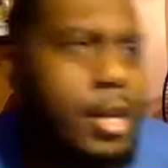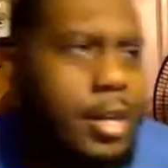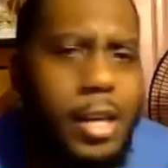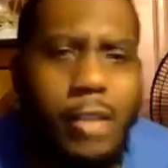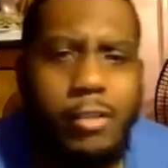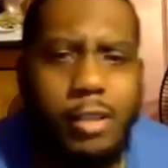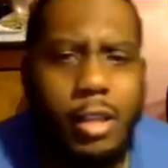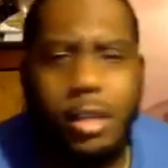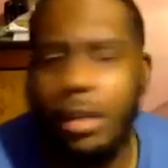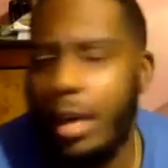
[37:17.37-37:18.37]
get
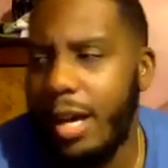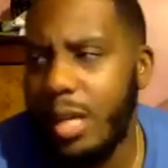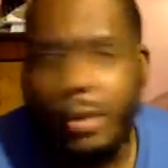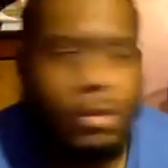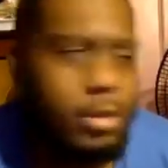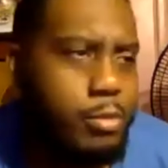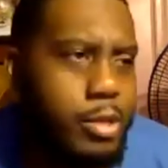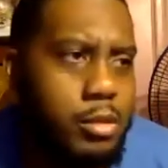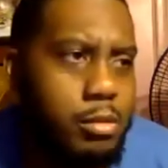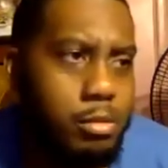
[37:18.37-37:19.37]
everything how it's supposed to
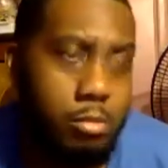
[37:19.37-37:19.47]
be.